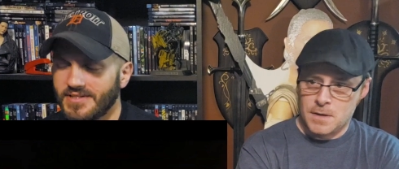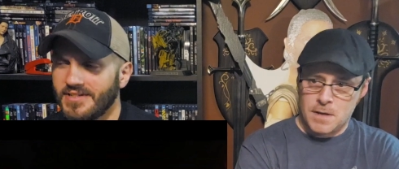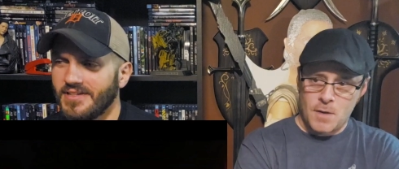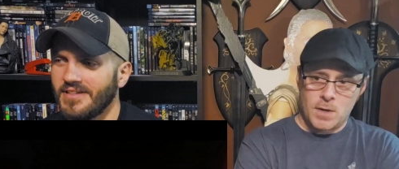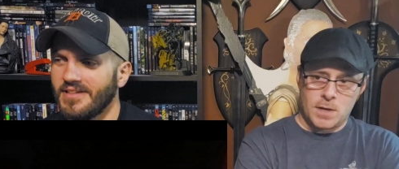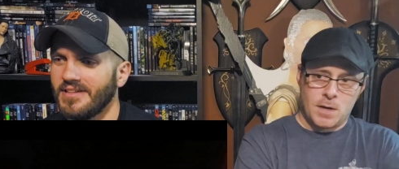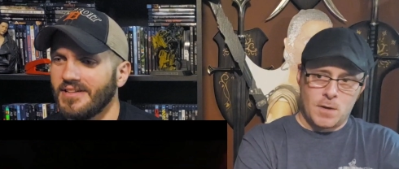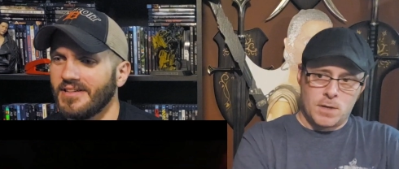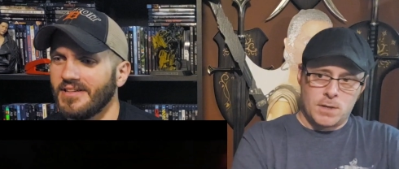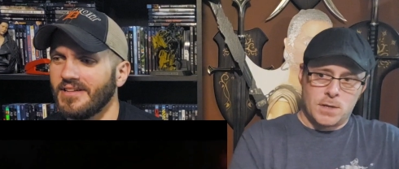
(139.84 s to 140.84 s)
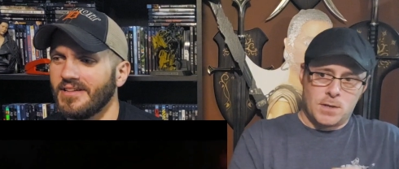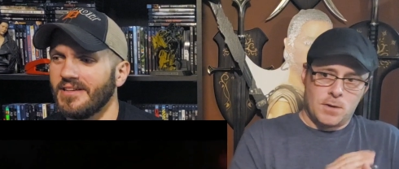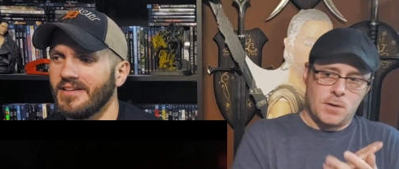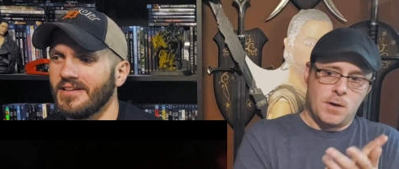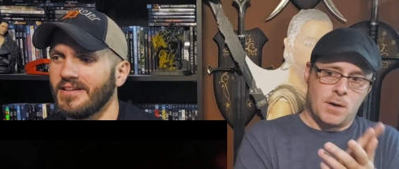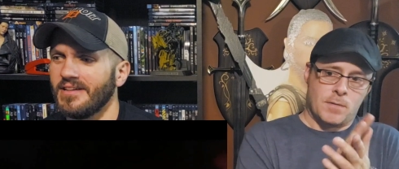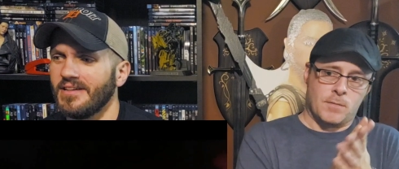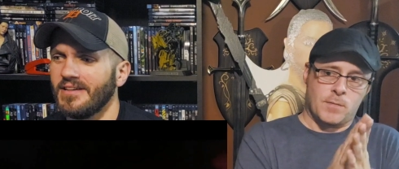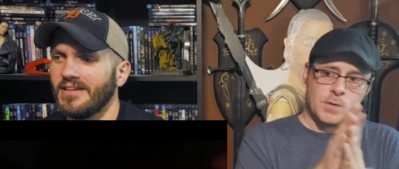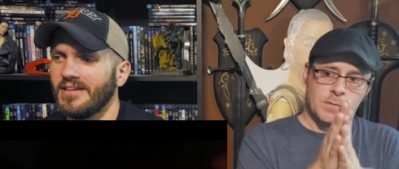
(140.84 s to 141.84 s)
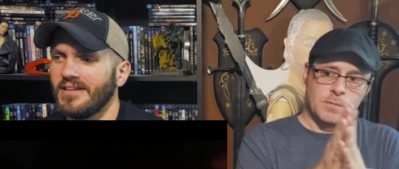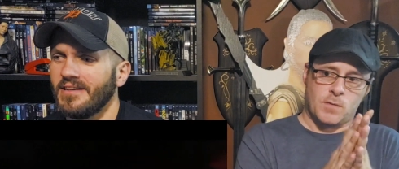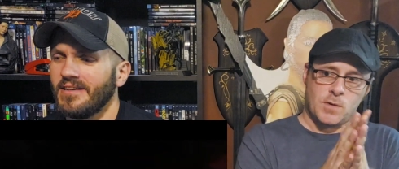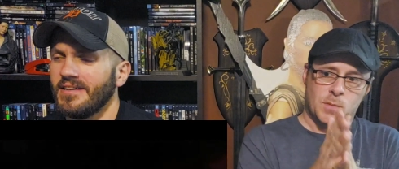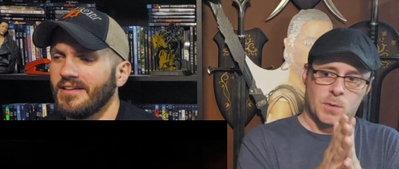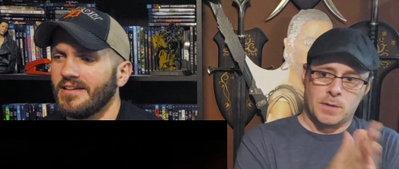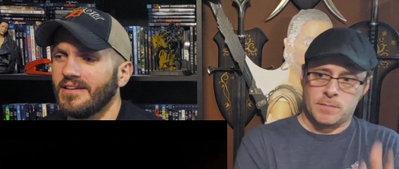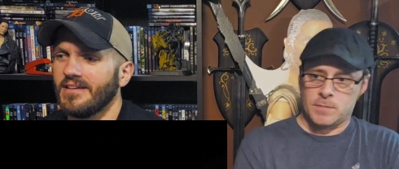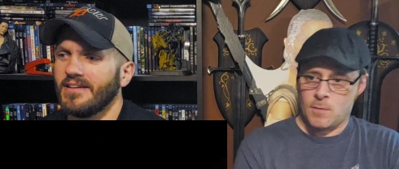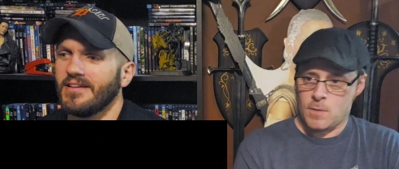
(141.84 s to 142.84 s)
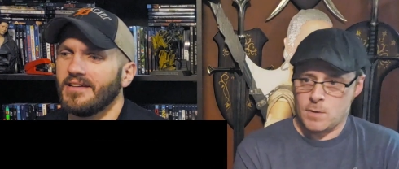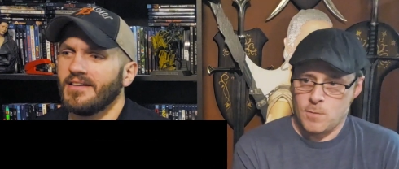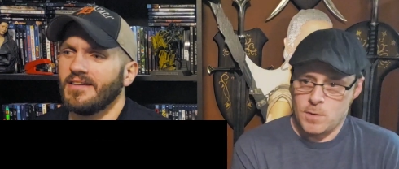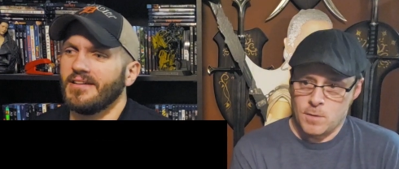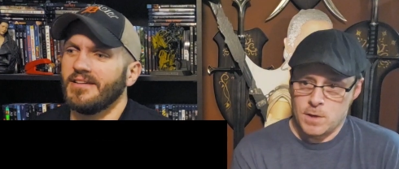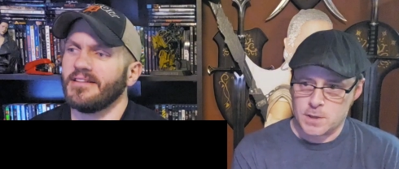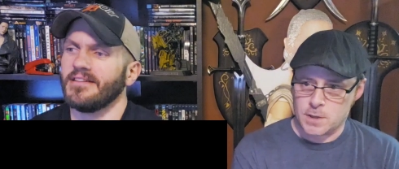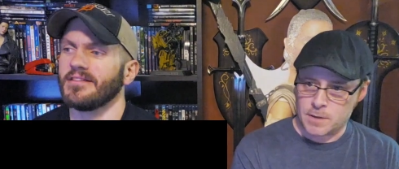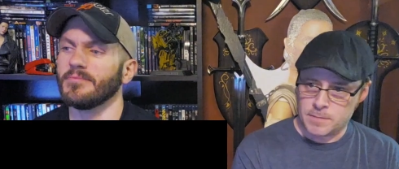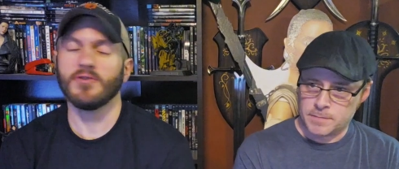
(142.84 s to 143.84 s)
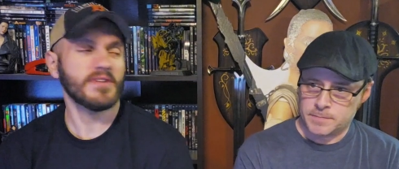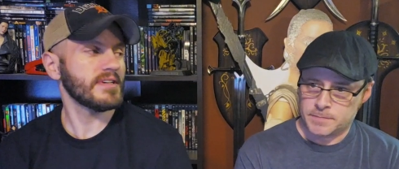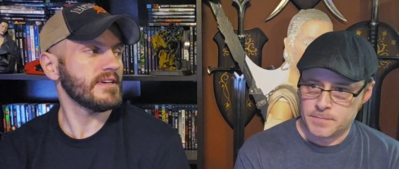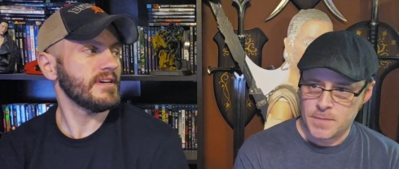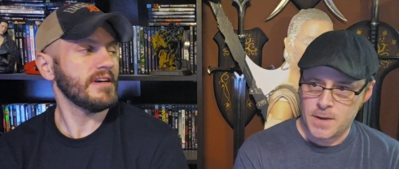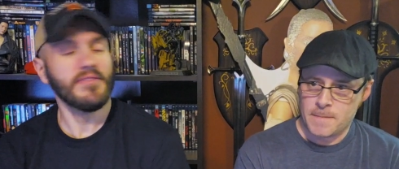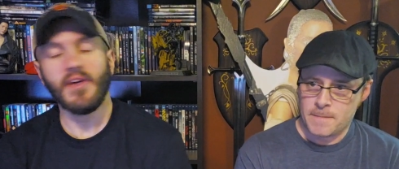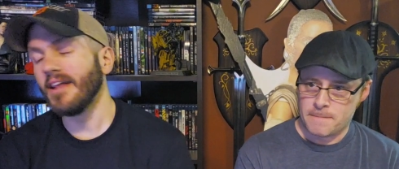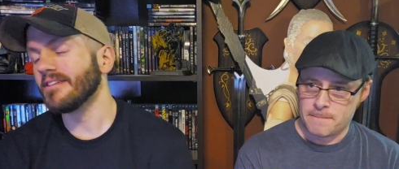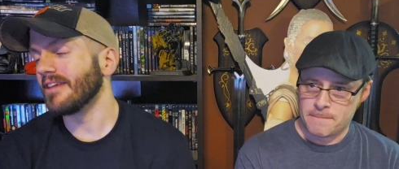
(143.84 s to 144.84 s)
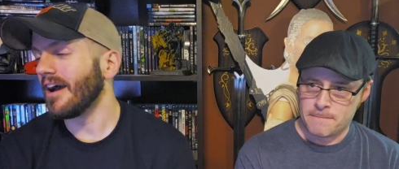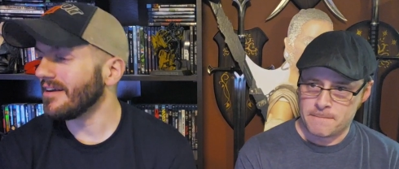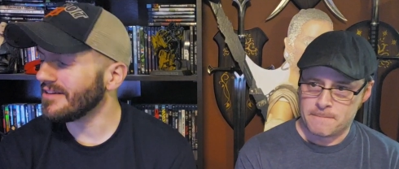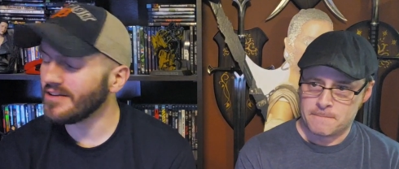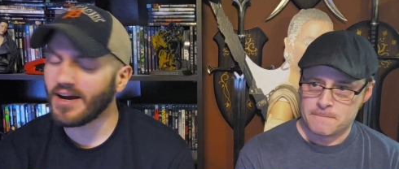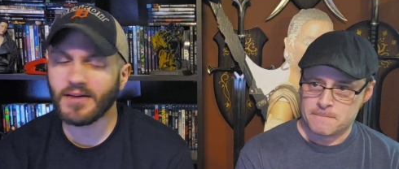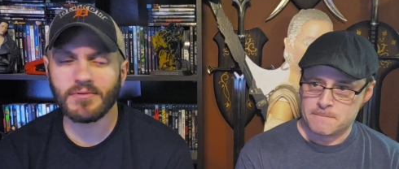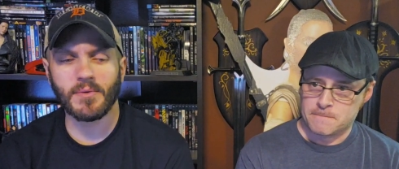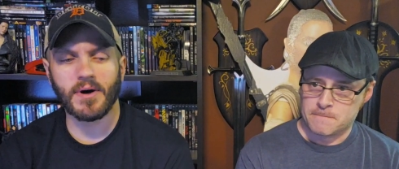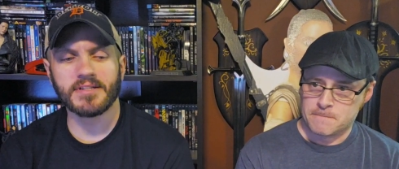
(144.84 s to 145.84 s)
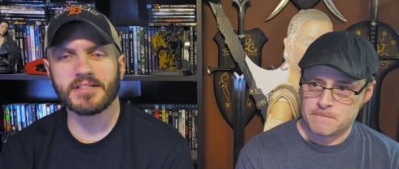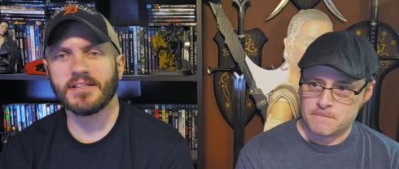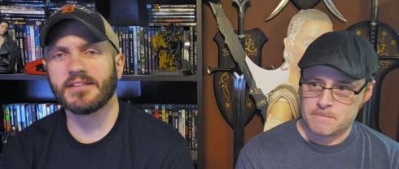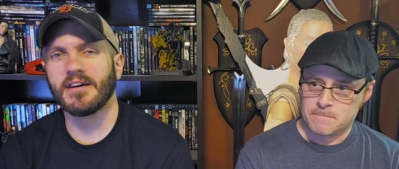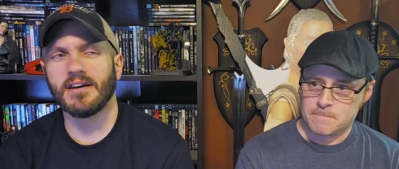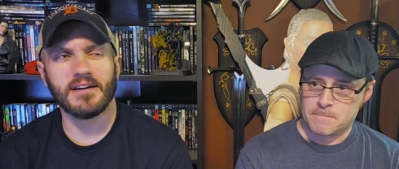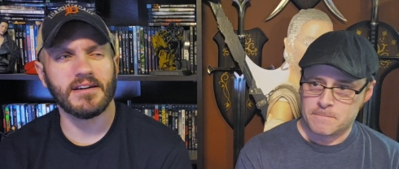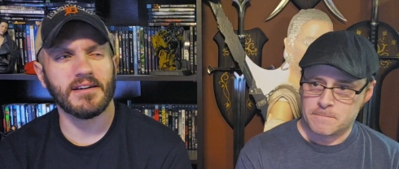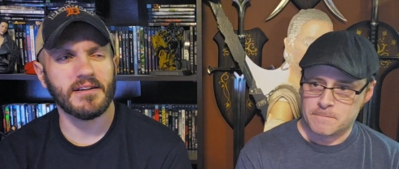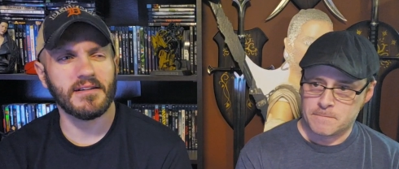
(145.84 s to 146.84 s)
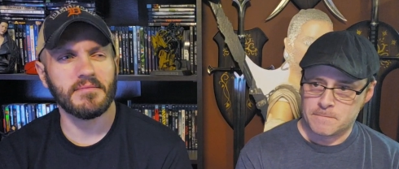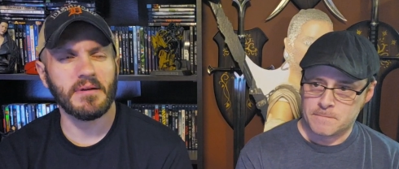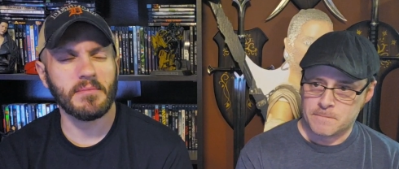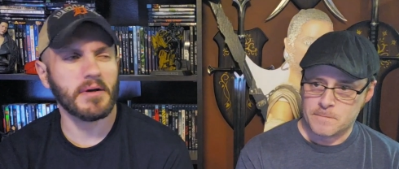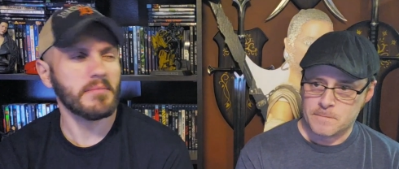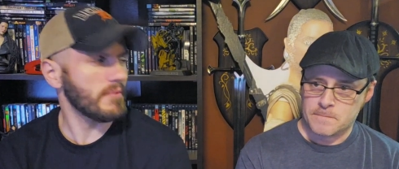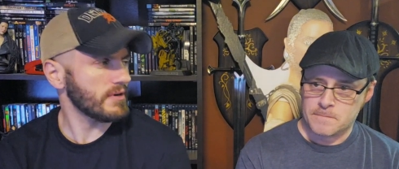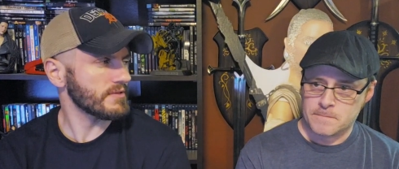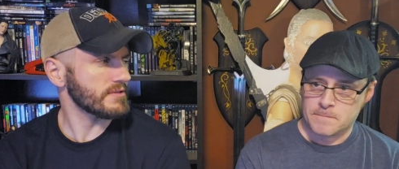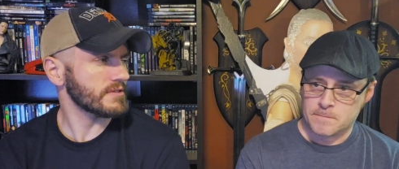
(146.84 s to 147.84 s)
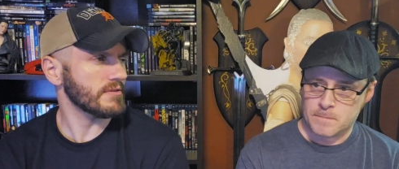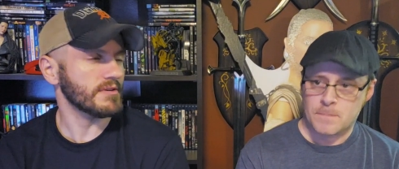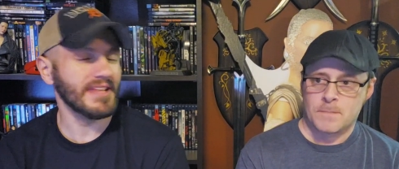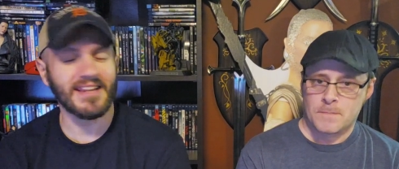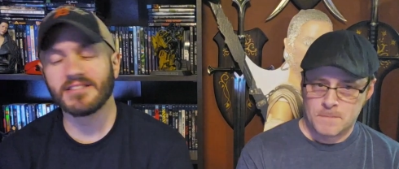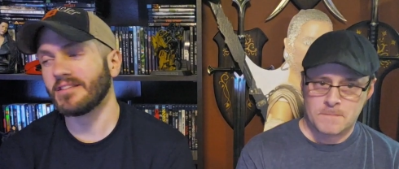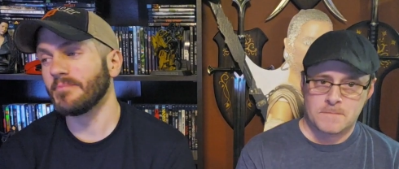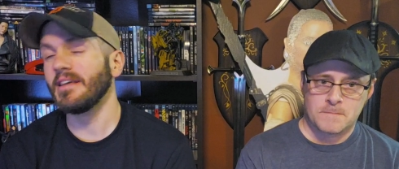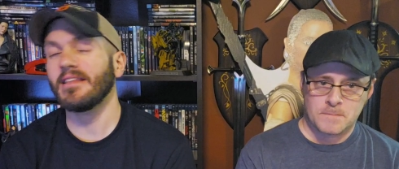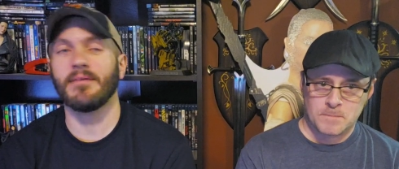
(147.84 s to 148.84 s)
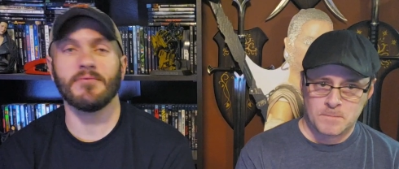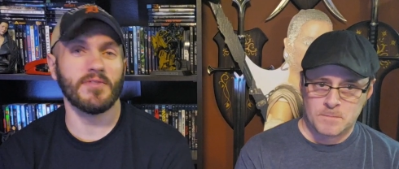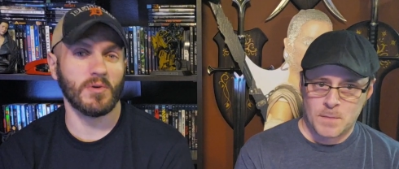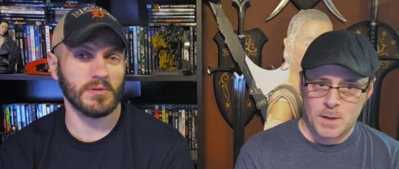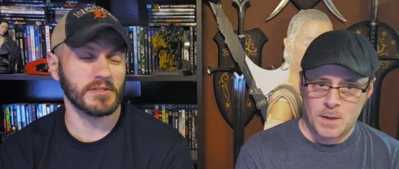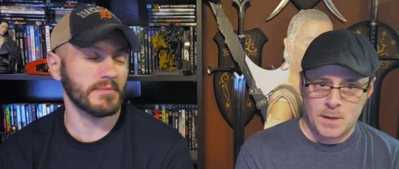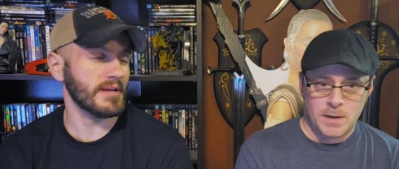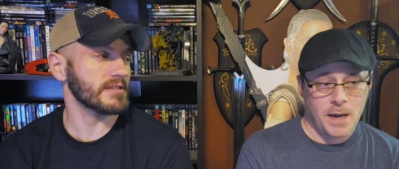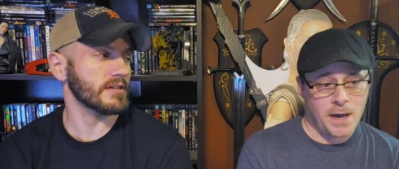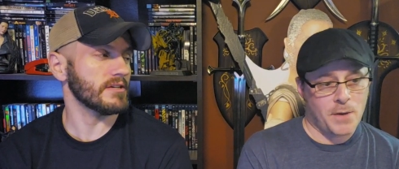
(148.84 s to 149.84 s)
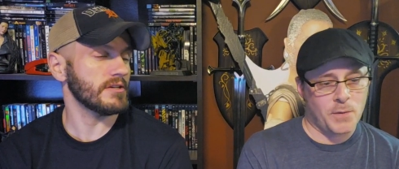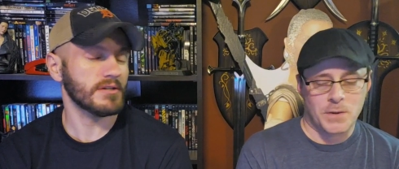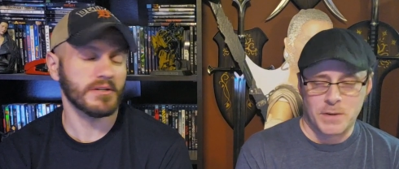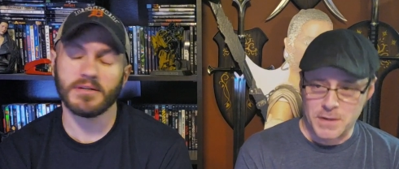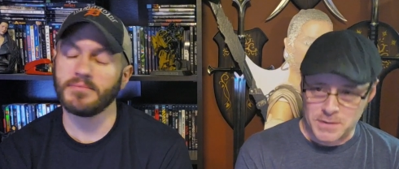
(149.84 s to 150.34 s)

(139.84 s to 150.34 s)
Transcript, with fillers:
Speaker 1: went. I watched that the other day. First, first blood. I went. I went and watched it again. The movie. Yeah. That is. I.
Speaker 2: You know. I rewatched it. Uh, maybe about a month or so ago. That is. To me, that movie holds up. That yeah, it really does.